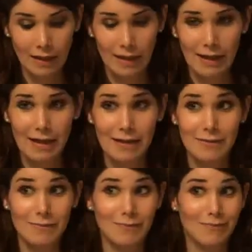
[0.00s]

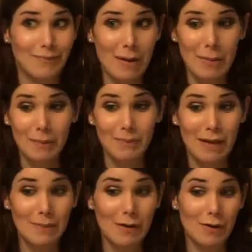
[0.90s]
And
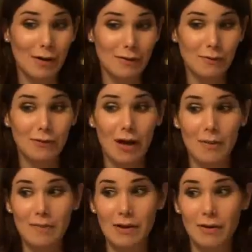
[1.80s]
my mother also
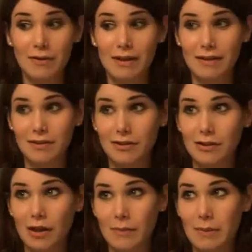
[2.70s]
taught me other things. She
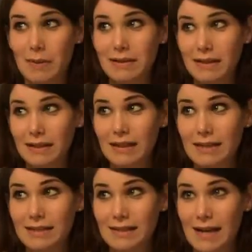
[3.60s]
taught me basically
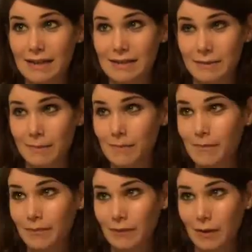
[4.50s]
that sex
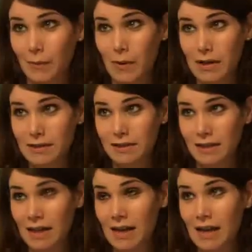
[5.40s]

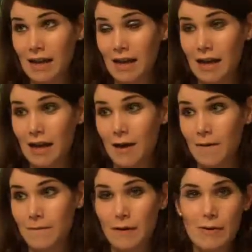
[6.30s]
was
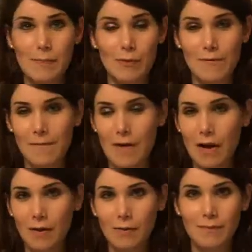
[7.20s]
a very
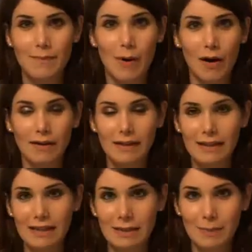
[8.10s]
profound bonding
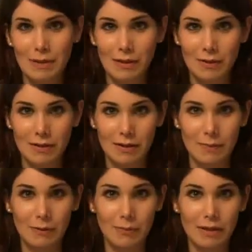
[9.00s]
experience
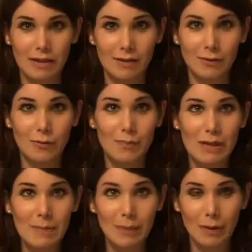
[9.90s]
between two
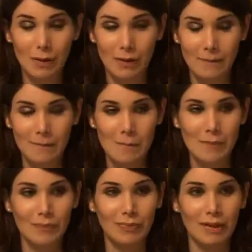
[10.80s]
people,
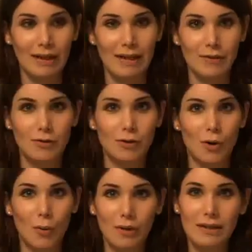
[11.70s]
and that you
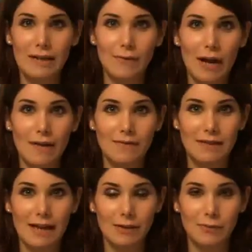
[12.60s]
should only ever have
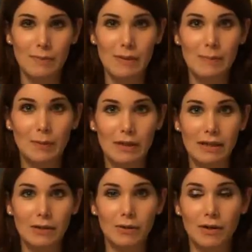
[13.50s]
sex with people
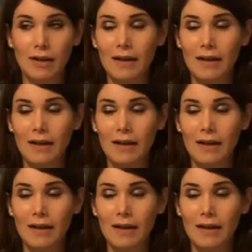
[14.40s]
that you're